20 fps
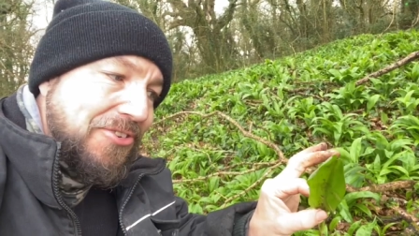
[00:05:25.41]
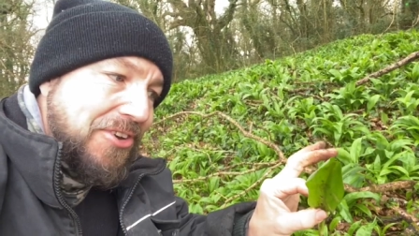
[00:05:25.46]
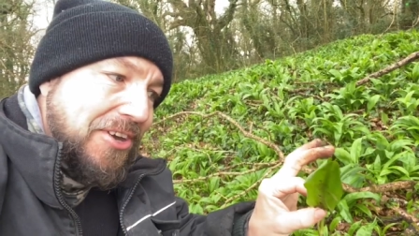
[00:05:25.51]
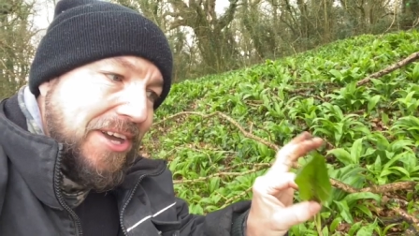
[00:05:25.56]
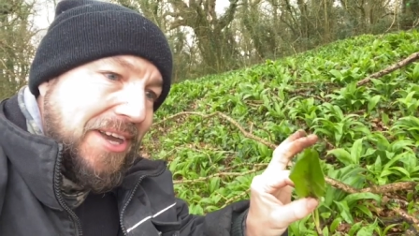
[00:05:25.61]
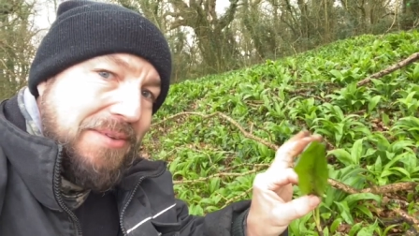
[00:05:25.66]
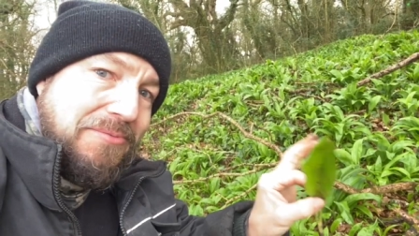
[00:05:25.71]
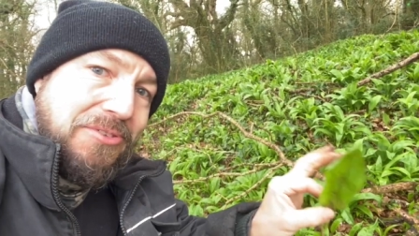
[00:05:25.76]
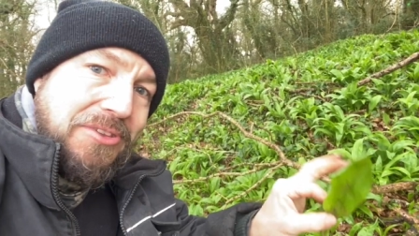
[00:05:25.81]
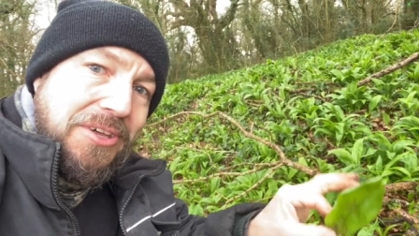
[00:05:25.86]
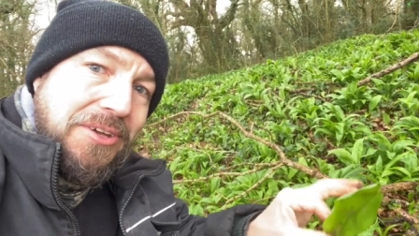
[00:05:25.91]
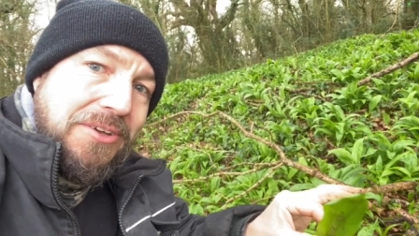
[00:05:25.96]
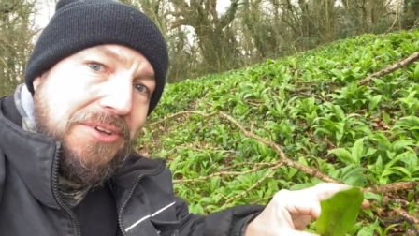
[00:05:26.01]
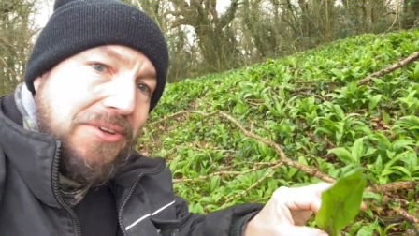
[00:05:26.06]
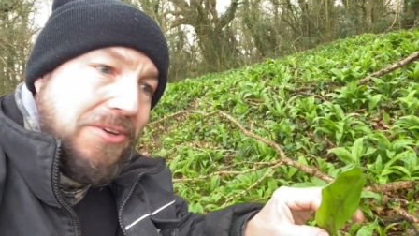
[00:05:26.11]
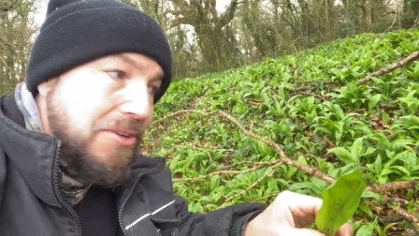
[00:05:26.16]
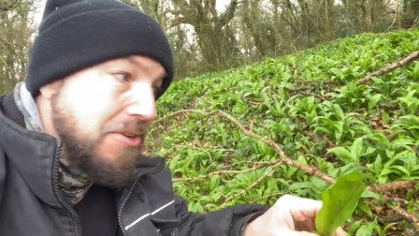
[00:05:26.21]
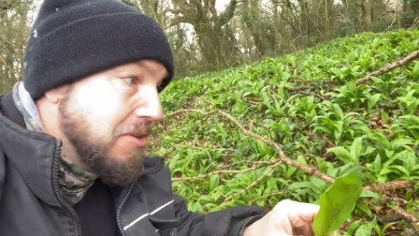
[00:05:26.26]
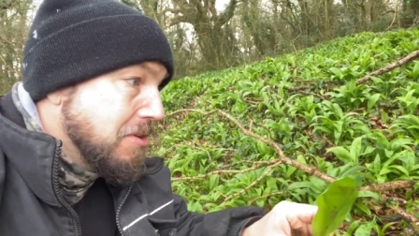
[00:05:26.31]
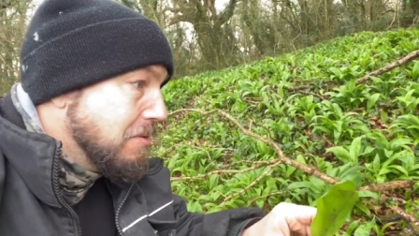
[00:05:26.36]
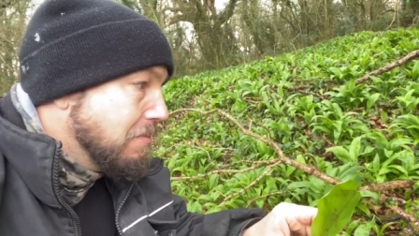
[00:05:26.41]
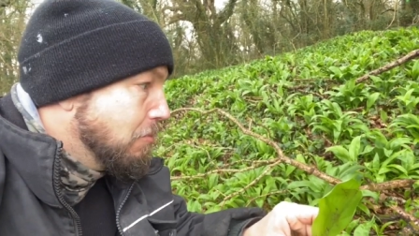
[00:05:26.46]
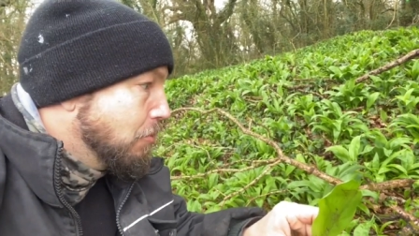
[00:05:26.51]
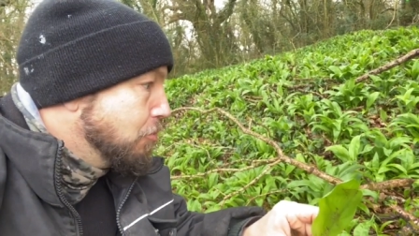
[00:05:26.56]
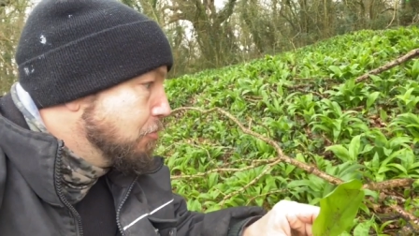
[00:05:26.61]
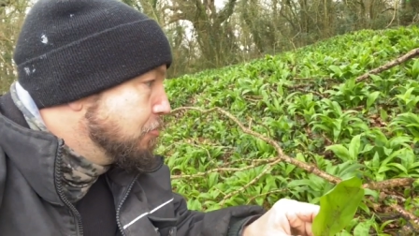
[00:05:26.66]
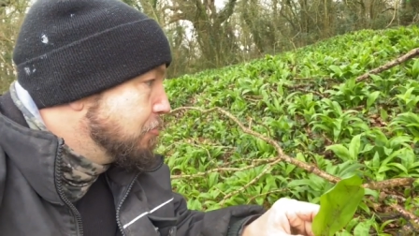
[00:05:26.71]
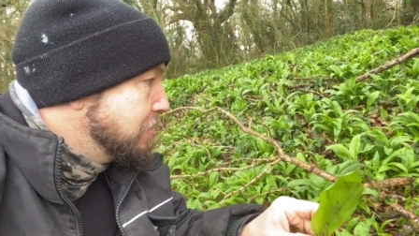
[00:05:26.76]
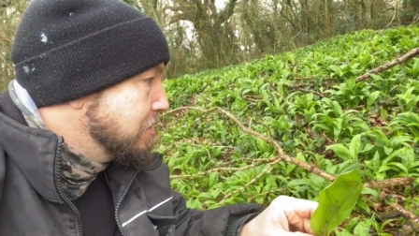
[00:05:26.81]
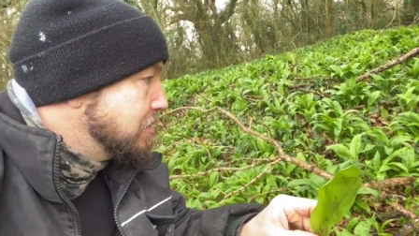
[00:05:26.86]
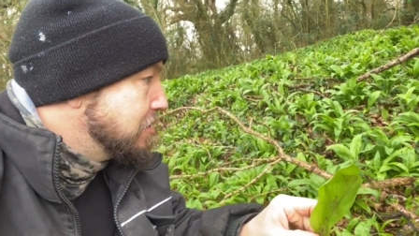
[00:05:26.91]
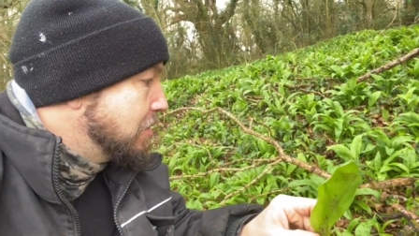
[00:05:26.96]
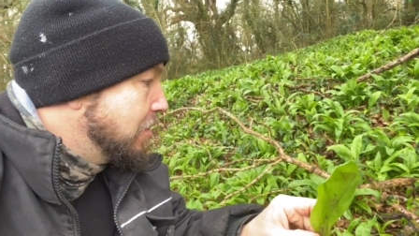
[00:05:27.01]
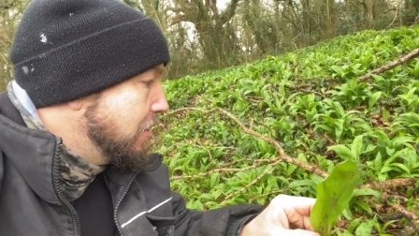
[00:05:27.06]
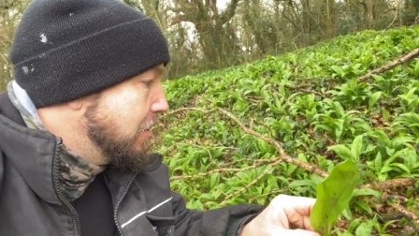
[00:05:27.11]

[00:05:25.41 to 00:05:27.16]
It keeps the moisture inside